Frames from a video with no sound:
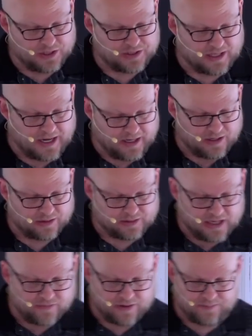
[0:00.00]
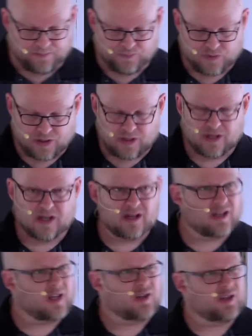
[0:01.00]
to 8 11
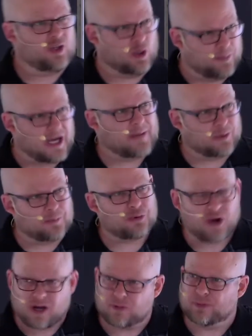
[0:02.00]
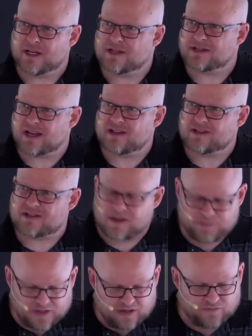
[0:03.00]
your Bible probably says
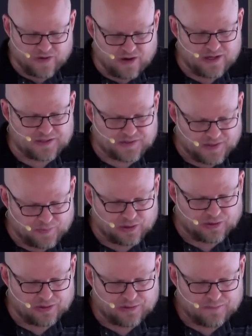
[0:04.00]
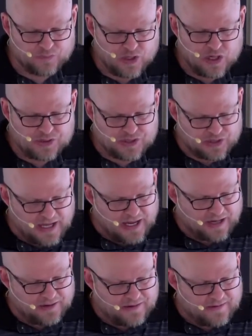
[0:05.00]
something very similar to
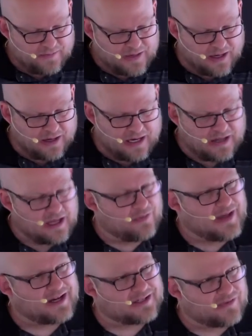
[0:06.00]
that. Uh, and, and, that is a